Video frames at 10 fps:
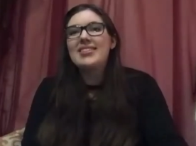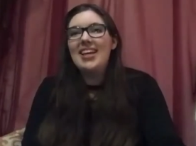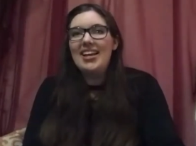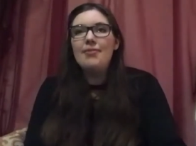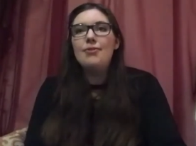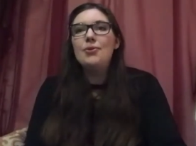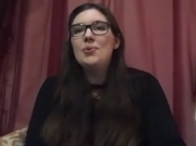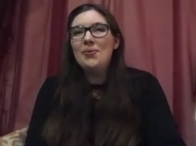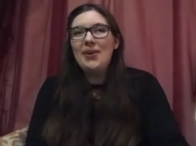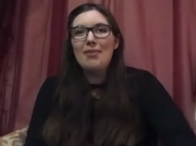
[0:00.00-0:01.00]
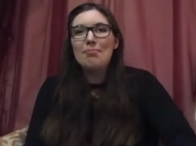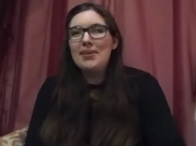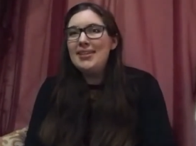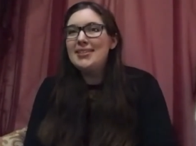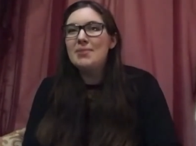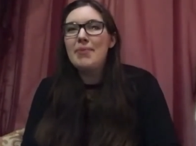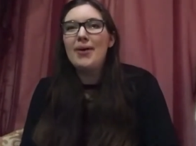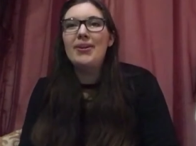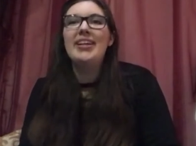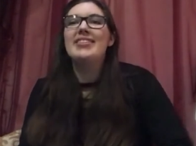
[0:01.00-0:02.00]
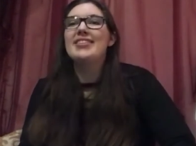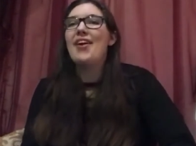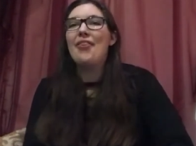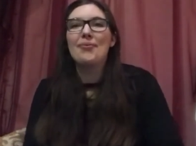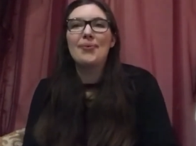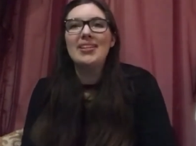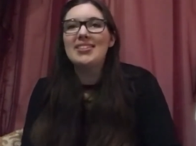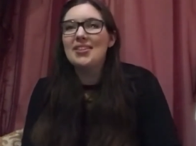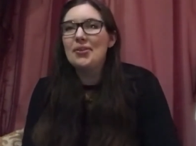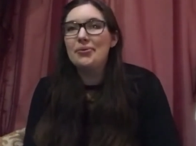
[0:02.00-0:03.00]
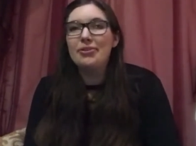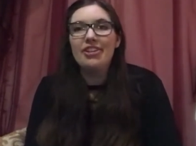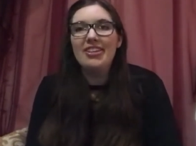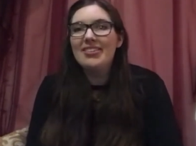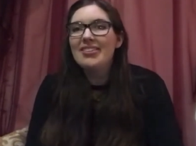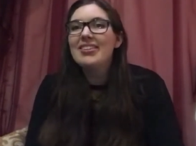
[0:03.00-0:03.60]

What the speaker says: If you don't have peace about it, it's not the right solution.